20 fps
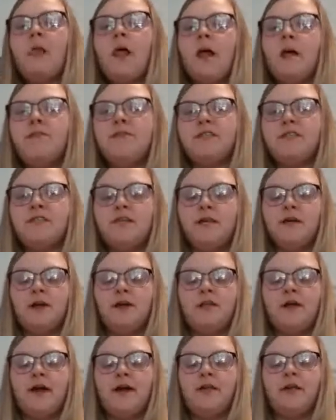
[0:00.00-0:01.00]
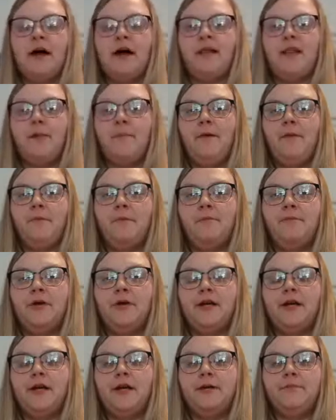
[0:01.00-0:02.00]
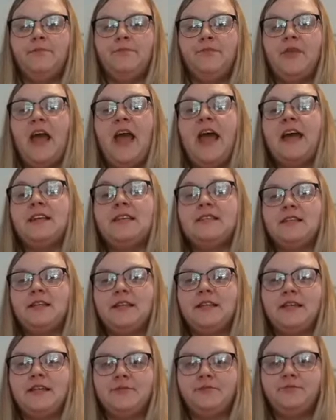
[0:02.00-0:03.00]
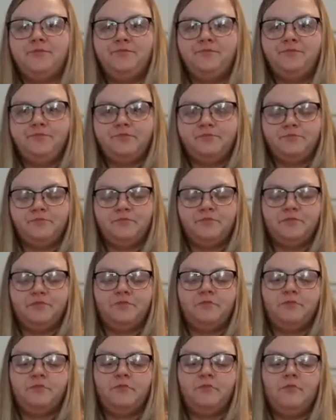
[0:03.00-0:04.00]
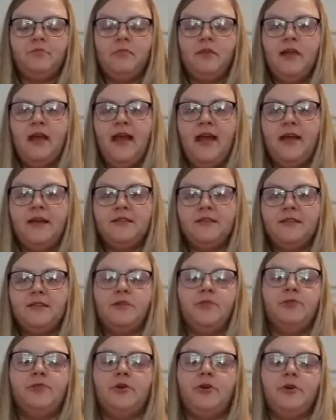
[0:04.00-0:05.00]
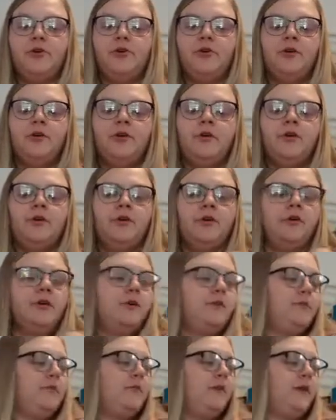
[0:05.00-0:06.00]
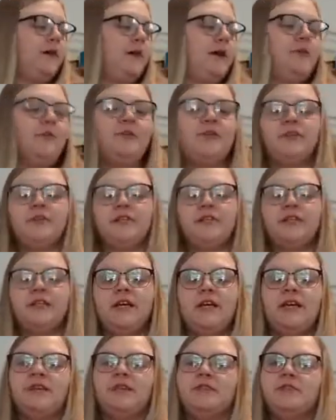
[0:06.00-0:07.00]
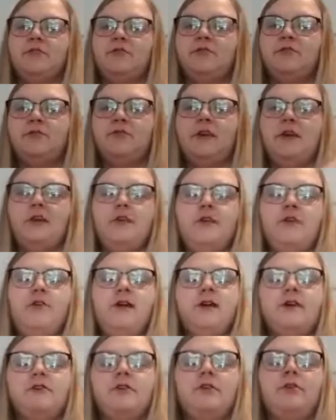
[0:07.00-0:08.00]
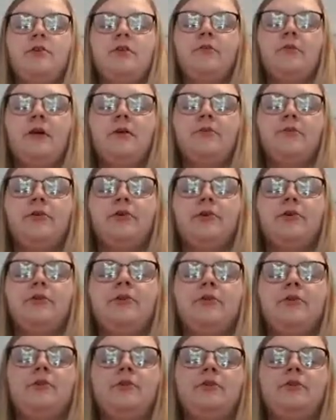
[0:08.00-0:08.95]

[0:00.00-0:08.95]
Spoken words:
I've been seeing online a lot that people put eggs in there. Eggs in the boil. But I'm allergic to eggs, so ain't no eggs going in my boil.